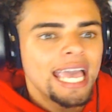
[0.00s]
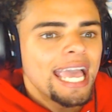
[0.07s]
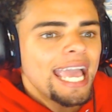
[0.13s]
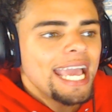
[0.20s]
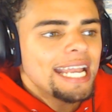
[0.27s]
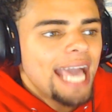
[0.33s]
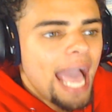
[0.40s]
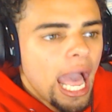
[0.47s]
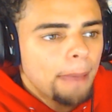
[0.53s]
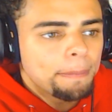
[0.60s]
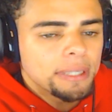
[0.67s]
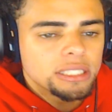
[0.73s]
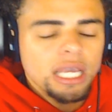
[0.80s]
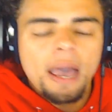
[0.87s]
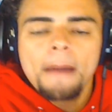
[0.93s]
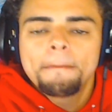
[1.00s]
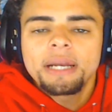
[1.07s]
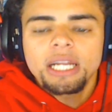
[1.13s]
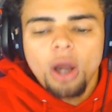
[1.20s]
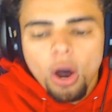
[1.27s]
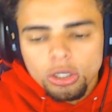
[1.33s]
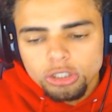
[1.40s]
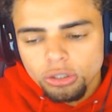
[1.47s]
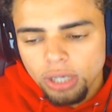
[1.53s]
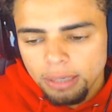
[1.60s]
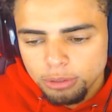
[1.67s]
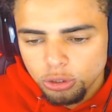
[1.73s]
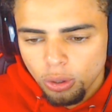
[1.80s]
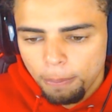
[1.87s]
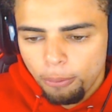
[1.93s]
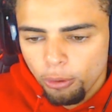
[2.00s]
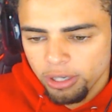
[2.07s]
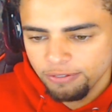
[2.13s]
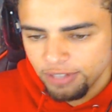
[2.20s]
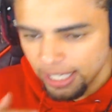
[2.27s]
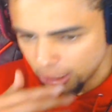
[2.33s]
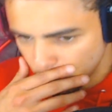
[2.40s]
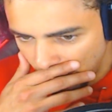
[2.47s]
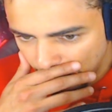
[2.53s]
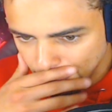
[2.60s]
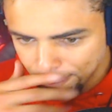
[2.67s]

It happens. But it also comes to a point of this, right?